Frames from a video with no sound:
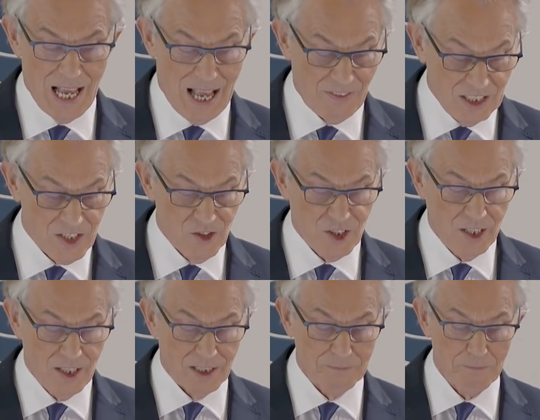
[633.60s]
And this in
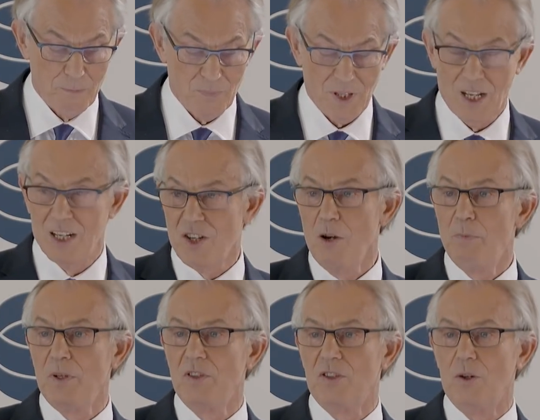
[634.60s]
turn has
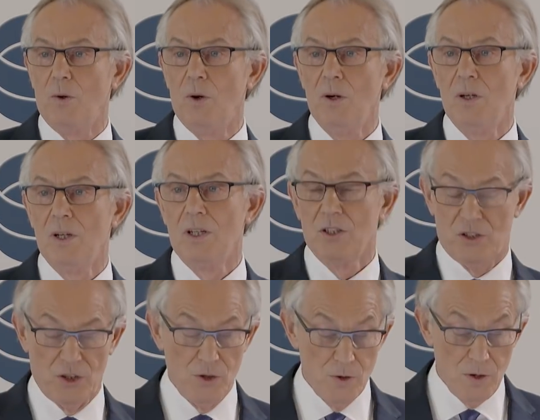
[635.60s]
opened the door
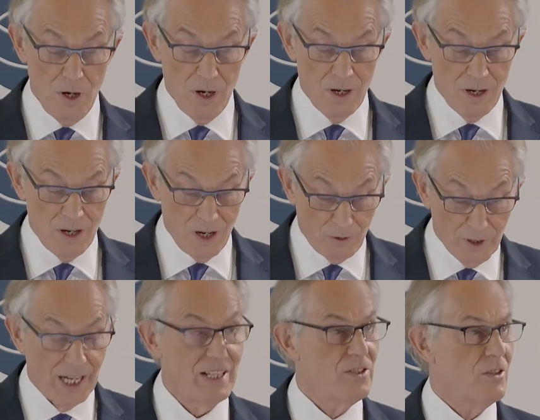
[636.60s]
to a
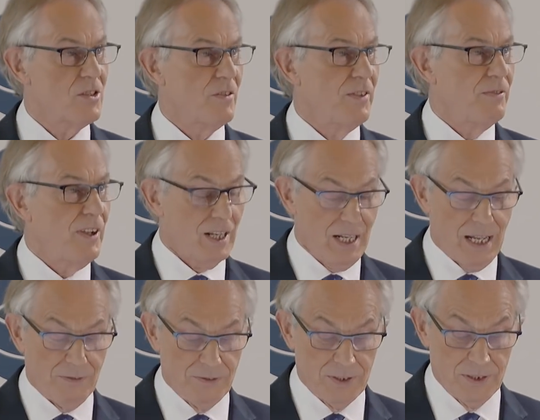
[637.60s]
renaissance of the far
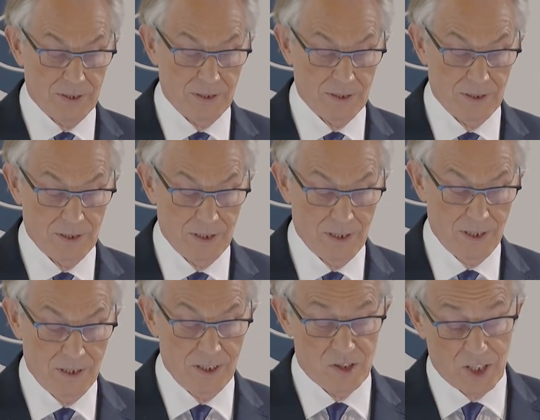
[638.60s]
left.
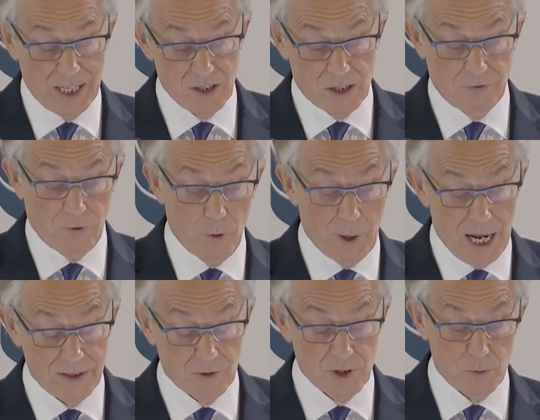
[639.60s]
This takes the form
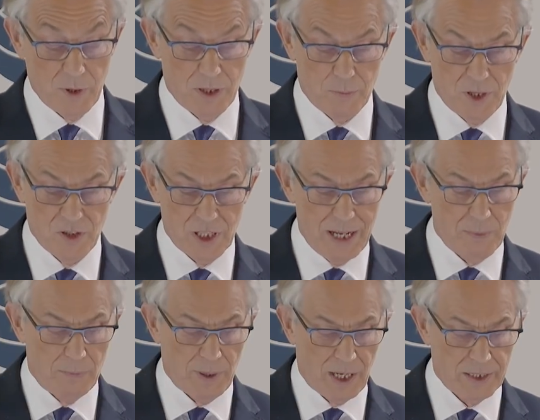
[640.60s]
either, as with the British
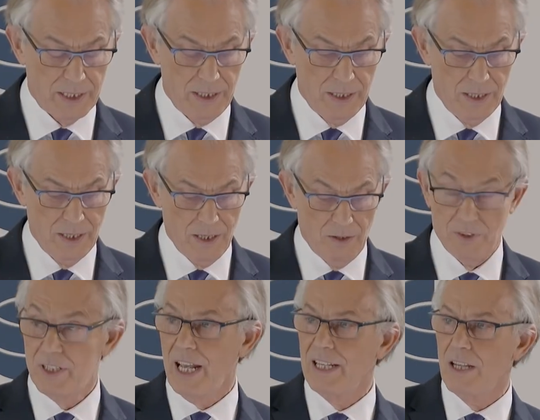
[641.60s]
Labour Party, of
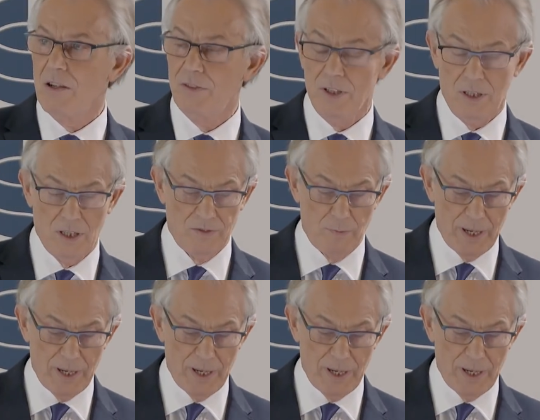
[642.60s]
a takeover of a